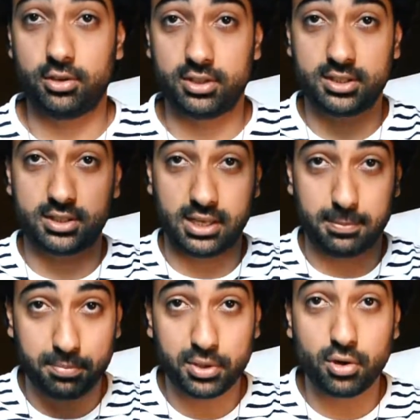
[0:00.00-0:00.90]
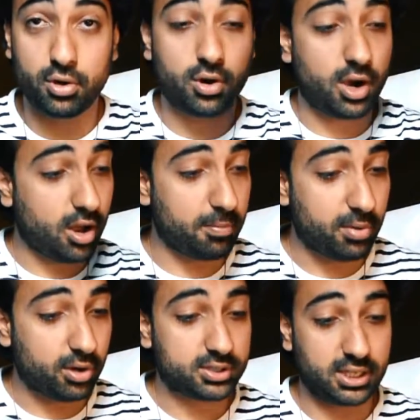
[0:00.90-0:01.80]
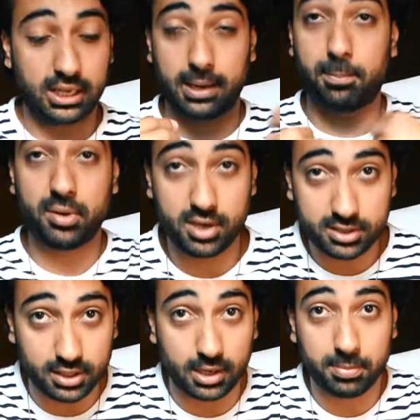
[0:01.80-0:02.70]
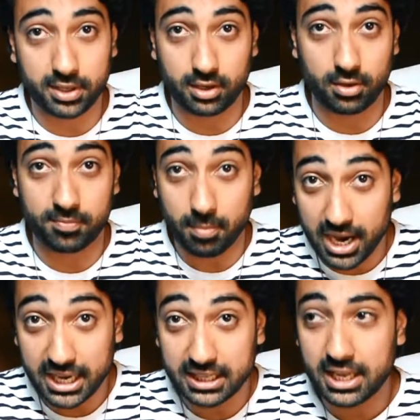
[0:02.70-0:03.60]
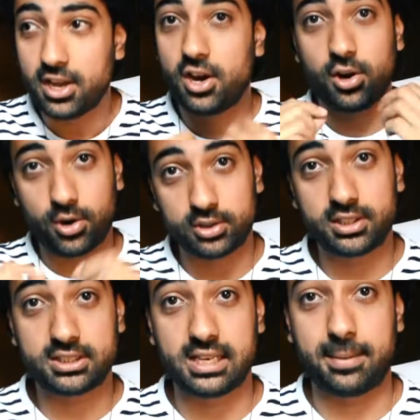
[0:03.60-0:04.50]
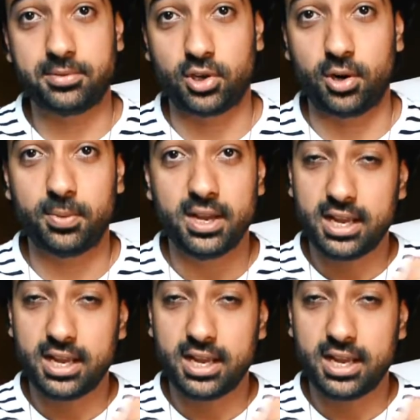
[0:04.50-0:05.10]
This is a pure unboxing and personal opinion of mine on this laptop,